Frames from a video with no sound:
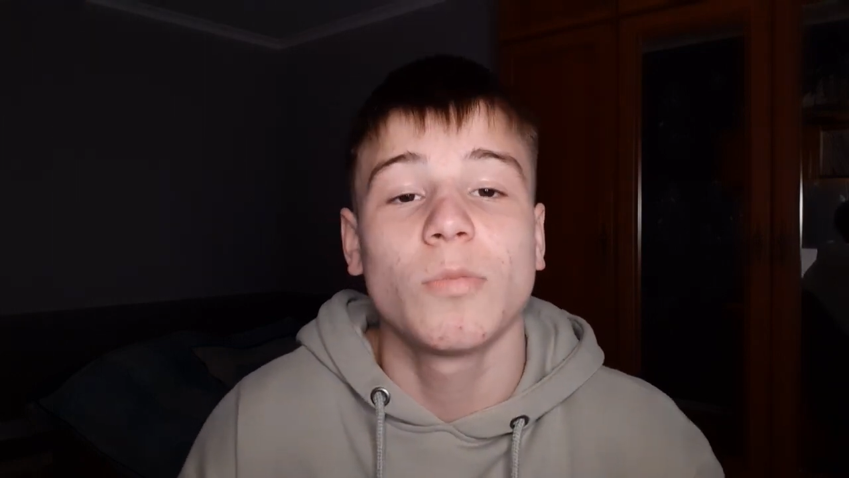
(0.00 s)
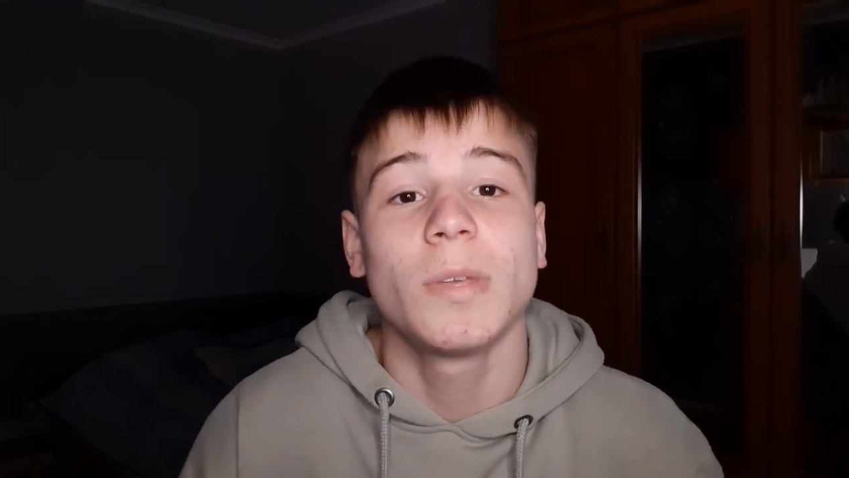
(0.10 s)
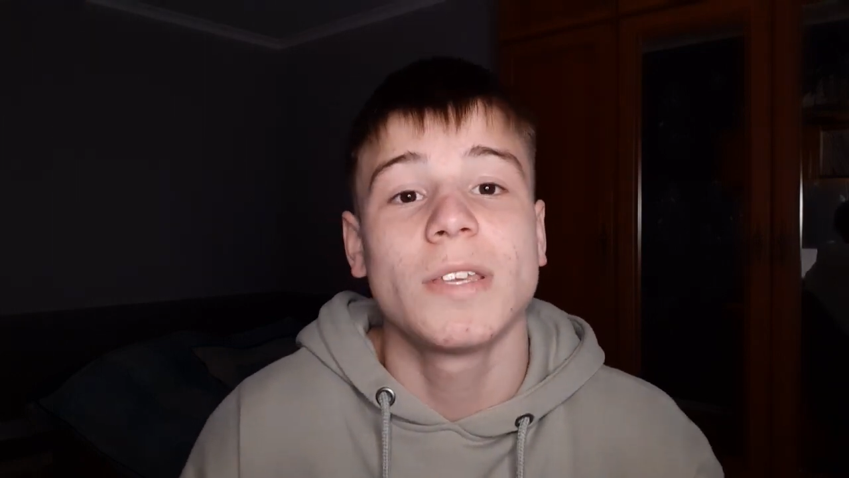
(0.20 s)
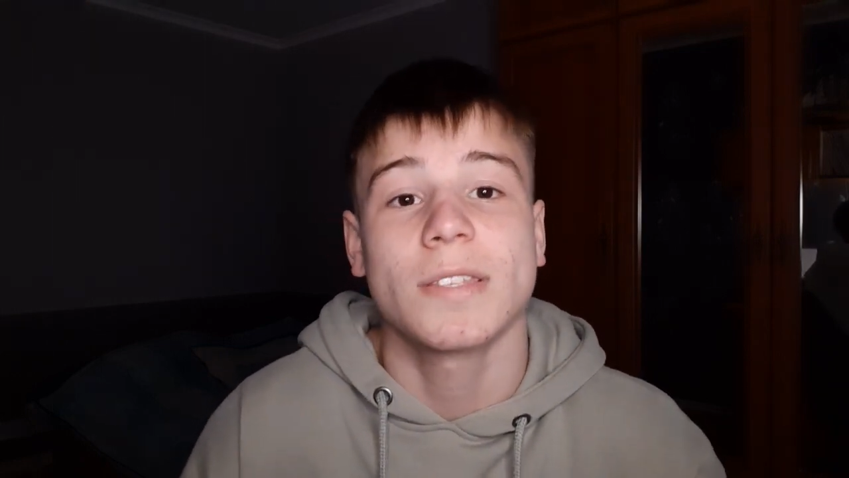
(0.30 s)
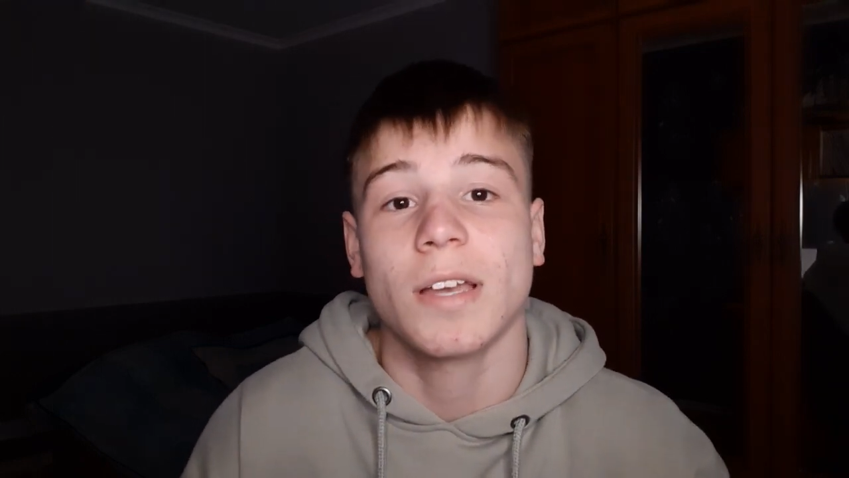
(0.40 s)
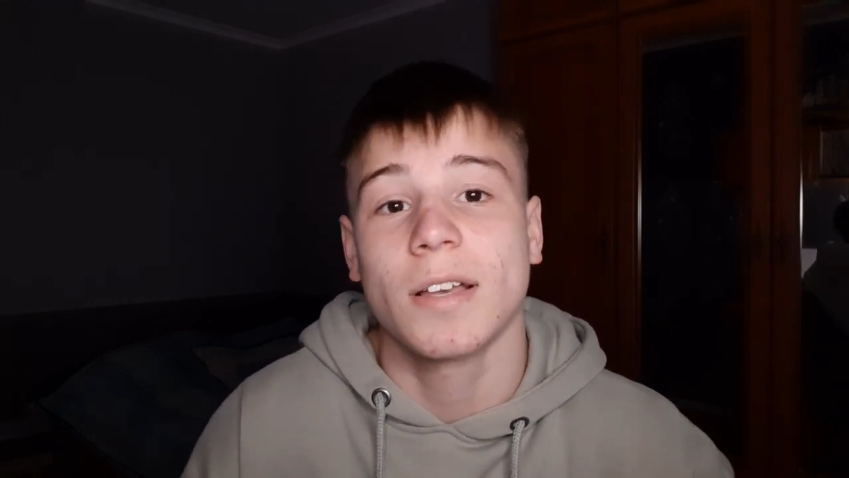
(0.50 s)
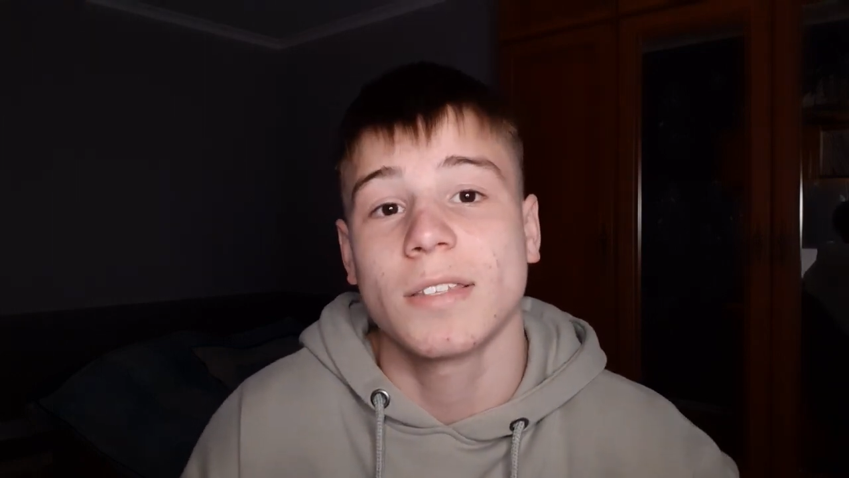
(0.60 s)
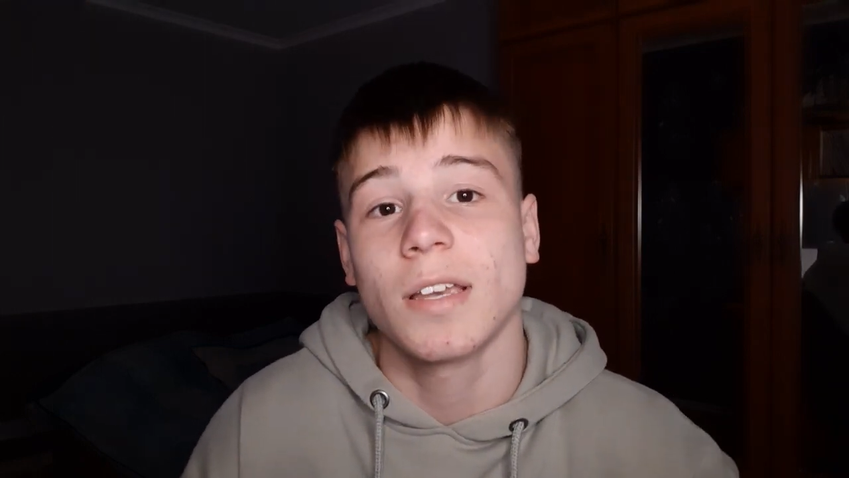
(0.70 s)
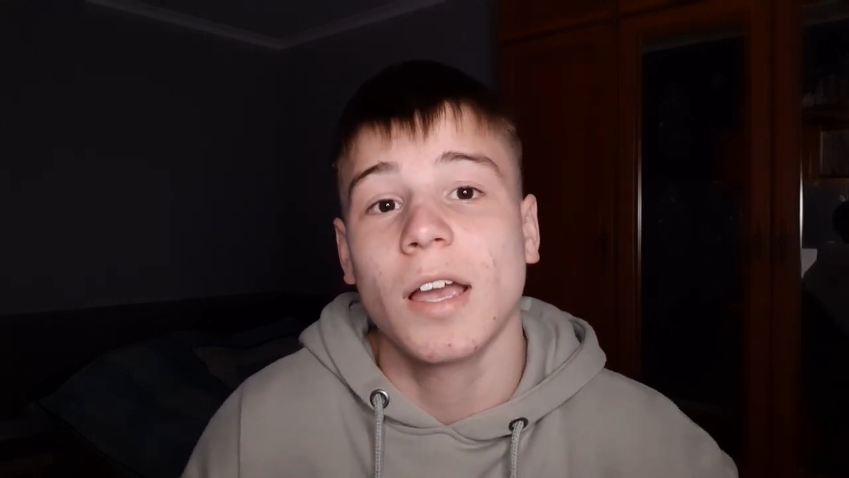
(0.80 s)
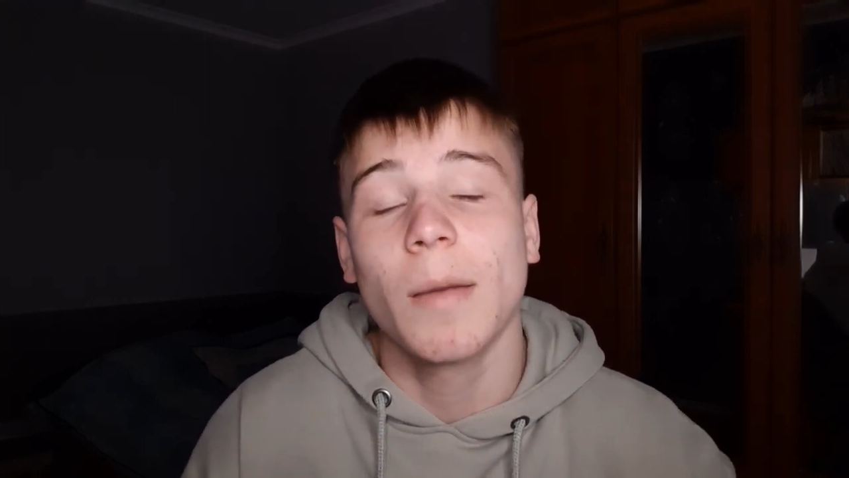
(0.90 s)
to be
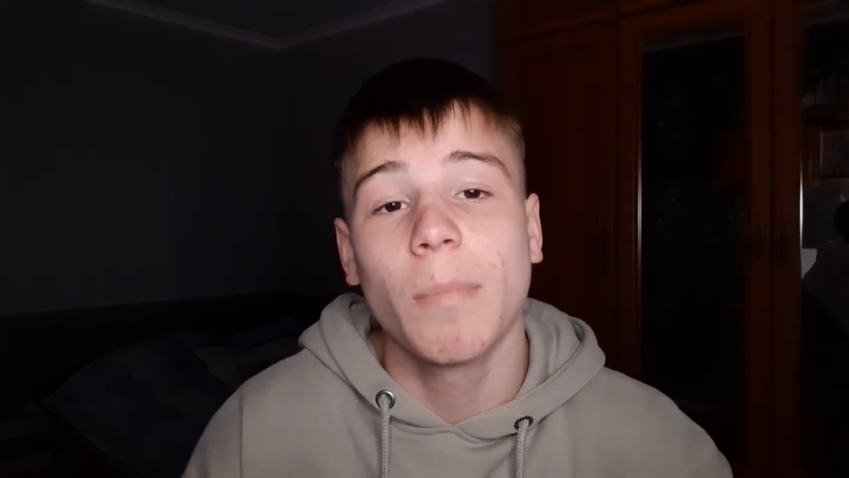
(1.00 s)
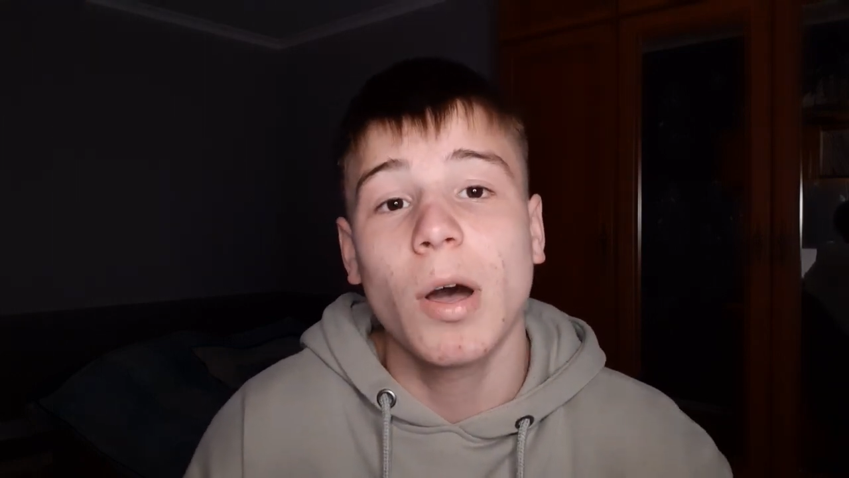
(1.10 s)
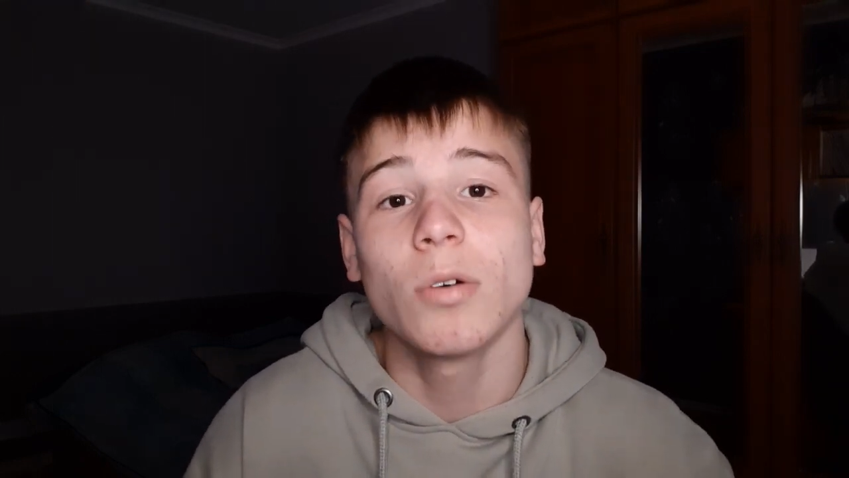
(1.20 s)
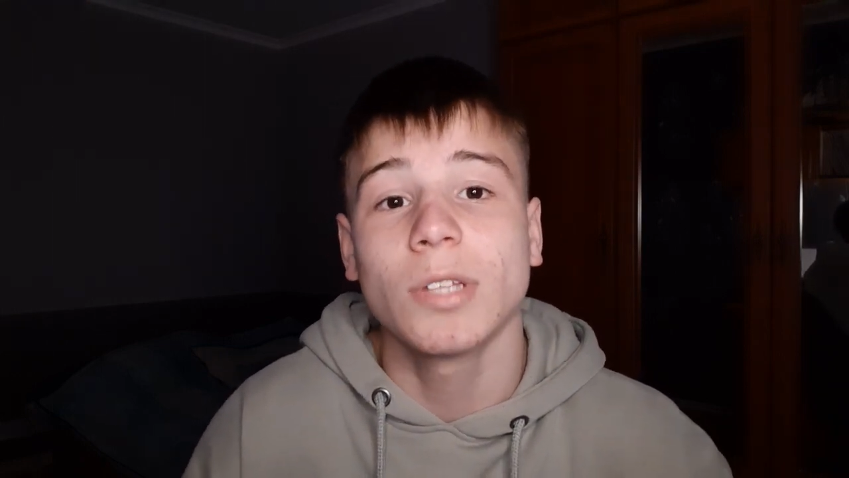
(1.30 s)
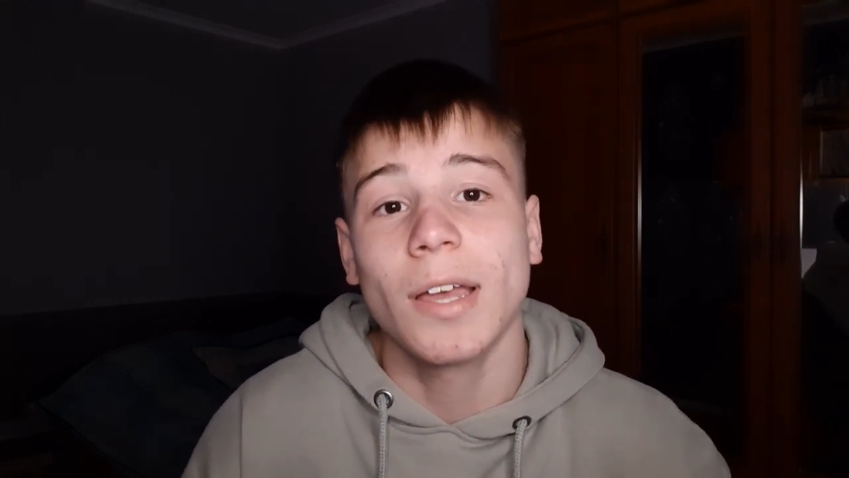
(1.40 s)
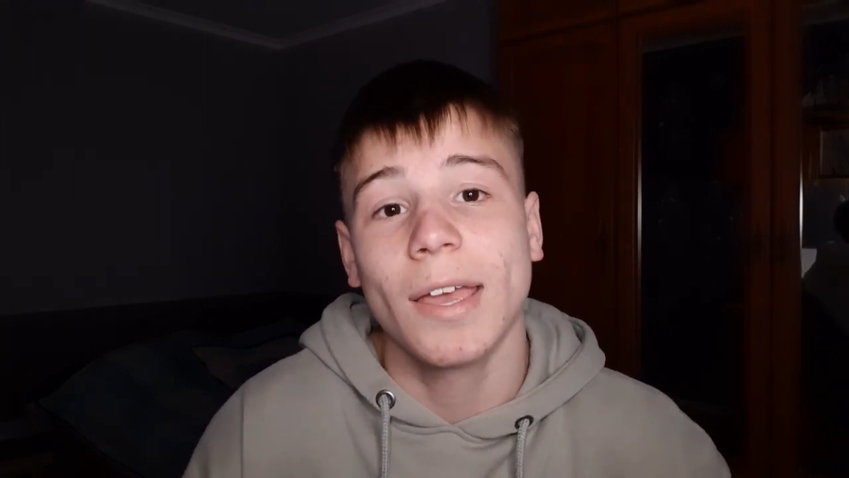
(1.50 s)
discussing about